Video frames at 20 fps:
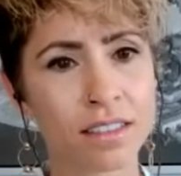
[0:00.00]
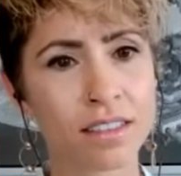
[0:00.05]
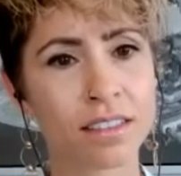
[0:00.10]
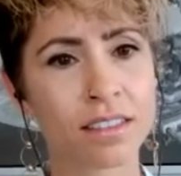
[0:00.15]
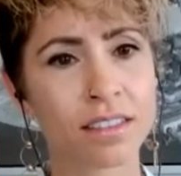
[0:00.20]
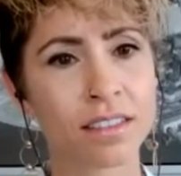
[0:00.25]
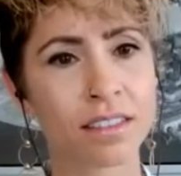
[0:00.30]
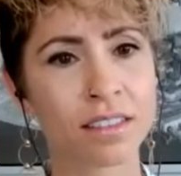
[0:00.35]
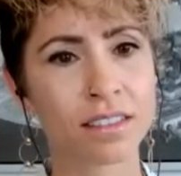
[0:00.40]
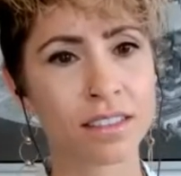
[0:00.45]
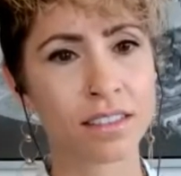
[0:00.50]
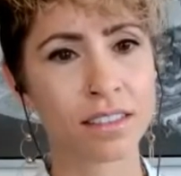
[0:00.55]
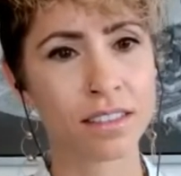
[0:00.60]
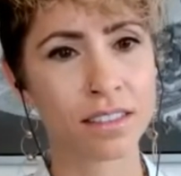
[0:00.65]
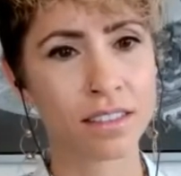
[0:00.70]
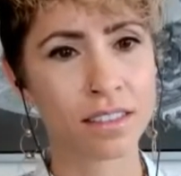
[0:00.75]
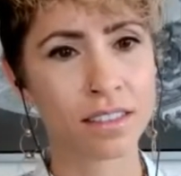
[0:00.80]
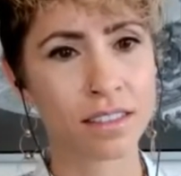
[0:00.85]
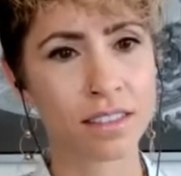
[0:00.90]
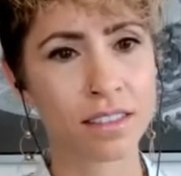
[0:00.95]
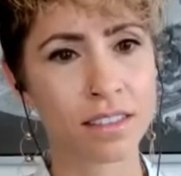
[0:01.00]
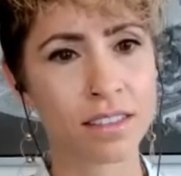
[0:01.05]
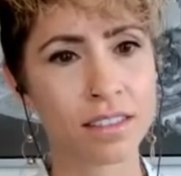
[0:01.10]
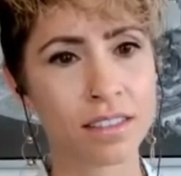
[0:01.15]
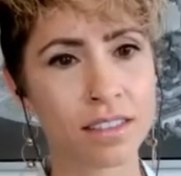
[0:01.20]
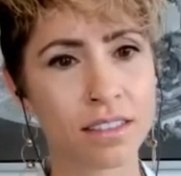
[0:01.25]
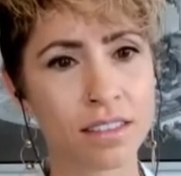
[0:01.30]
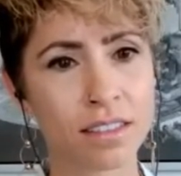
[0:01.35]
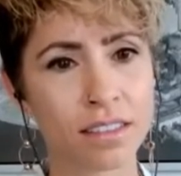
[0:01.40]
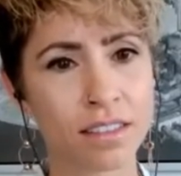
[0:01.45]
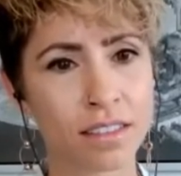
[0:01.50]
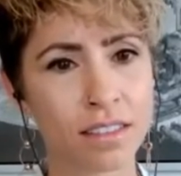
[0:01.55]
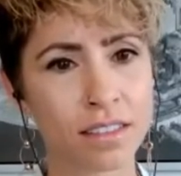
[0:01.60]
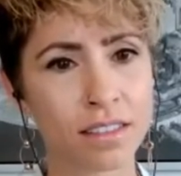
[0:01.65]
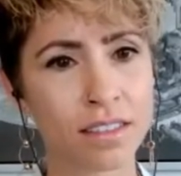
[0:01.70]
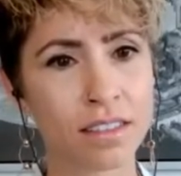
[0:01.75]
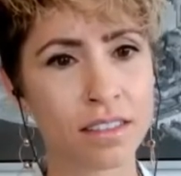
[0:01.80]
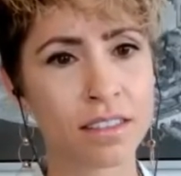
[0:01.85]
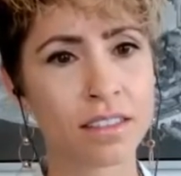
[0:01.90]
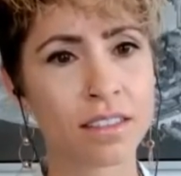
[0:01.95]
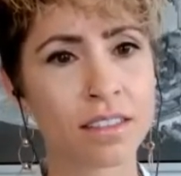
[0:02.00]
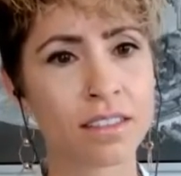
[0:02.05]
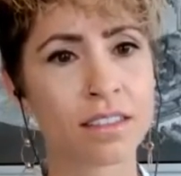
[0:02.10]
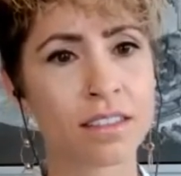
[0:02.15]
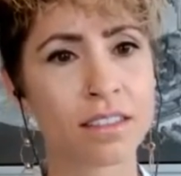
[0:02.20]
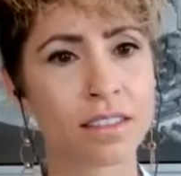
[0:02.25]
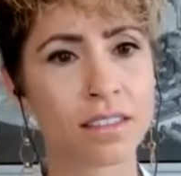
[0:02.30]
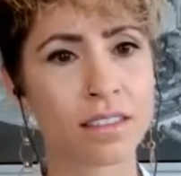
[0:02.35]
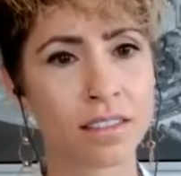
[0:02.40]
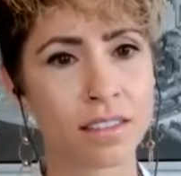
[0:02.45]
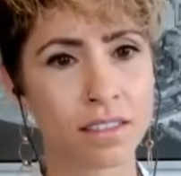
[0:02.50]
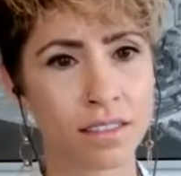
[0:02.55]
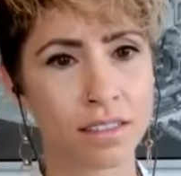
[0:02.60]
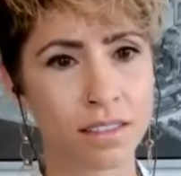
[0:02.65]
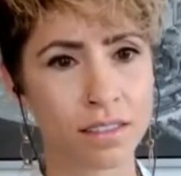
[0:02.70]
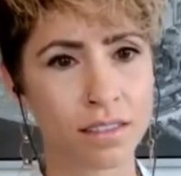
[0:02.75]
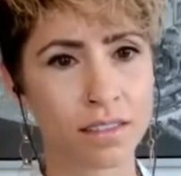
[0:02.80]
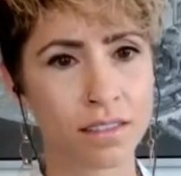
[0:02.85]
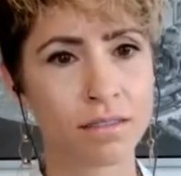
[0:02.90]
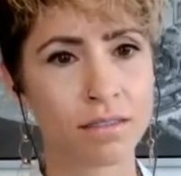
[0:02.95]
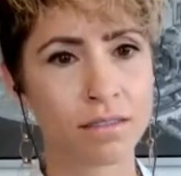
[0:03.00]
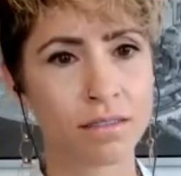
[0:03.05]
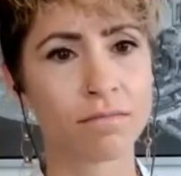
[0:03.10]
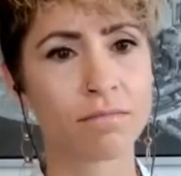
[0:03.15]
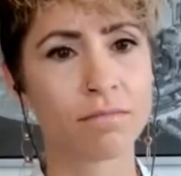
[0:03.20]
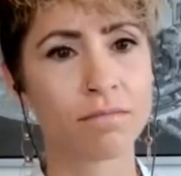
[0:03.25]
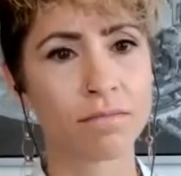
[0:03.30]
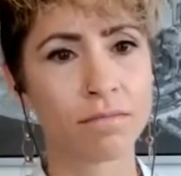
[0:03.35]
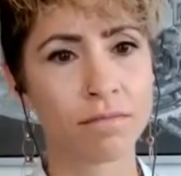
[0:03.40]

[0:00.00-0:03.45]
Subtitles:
The person shown says nothing.